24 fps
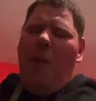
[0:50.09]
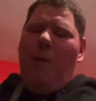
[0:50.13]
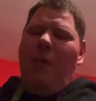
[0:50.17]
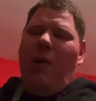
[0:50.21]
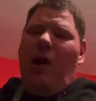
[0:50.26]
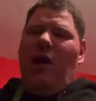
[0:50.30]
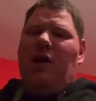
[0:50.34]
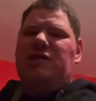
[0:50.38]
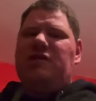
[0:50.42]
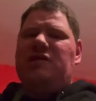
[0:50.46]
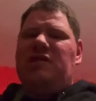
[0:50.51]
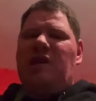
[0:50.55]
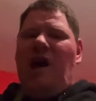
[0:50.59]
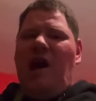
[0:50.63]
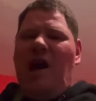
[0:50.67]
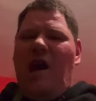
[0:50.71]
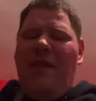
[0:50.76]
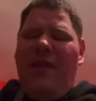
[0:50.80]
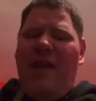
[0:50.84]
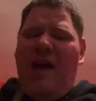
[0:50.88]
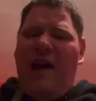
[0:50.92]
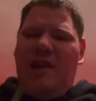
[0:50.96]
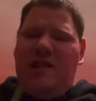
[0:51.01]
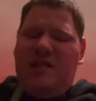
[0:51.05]
But
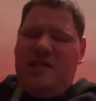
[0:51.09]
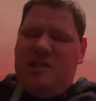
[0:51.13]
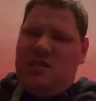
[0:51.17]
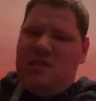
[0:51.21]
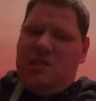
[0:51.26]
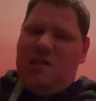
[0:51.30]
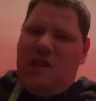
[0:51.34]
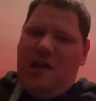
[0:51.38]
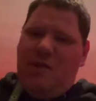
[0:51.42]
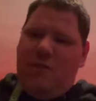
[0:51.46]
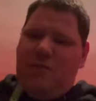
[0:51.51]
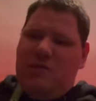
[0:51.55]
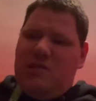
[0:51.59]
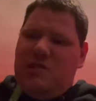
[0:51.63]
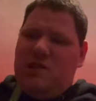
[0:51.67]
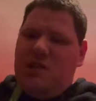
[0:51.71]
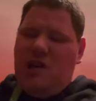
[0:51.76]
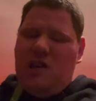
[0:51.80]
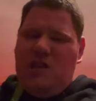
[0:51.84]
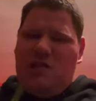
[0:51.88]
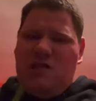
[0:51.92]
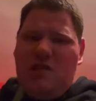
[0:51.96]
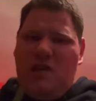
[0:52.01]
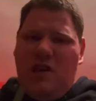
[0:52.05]
that was
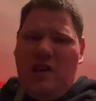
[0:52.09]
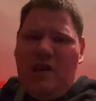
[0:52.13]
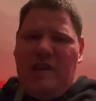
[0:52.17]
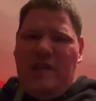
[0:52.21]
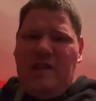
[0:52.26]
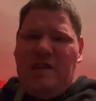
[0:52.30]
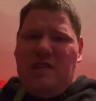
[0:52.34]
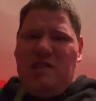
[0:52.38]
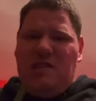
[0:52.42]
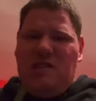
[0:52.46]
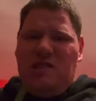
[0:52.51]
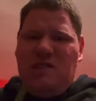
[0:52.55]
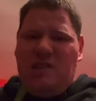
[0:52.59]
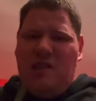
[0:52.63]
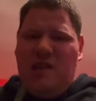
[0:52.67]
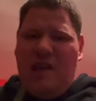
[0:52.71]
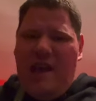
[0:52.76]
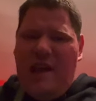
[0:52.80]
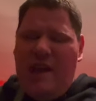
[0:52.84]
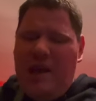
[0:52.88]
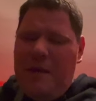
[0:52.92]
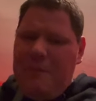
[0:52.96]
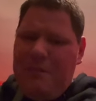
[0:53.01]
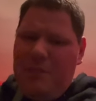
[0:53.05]
last night. This is
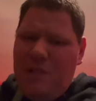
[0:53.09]
today.